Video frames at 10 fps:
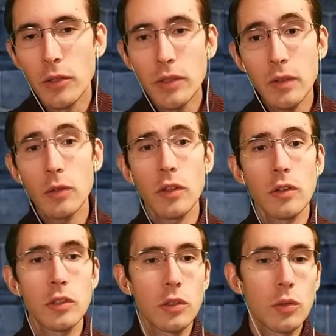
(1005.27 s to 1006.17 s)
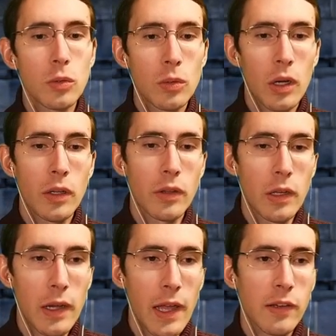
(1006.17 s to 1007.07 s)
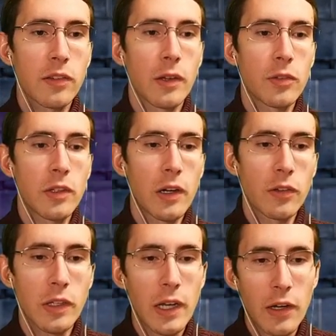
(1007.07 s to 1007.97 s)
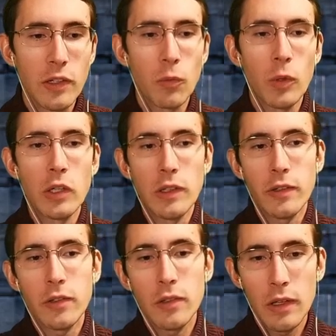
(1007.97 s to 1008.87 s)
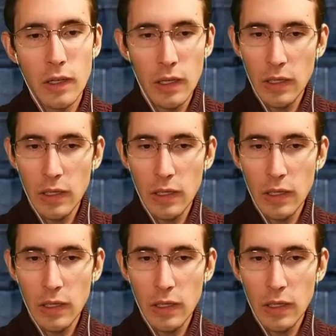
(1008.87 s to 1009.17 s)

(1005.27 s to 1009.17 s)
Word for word: And I don't think those other two on the next set of stairs can actually reach us.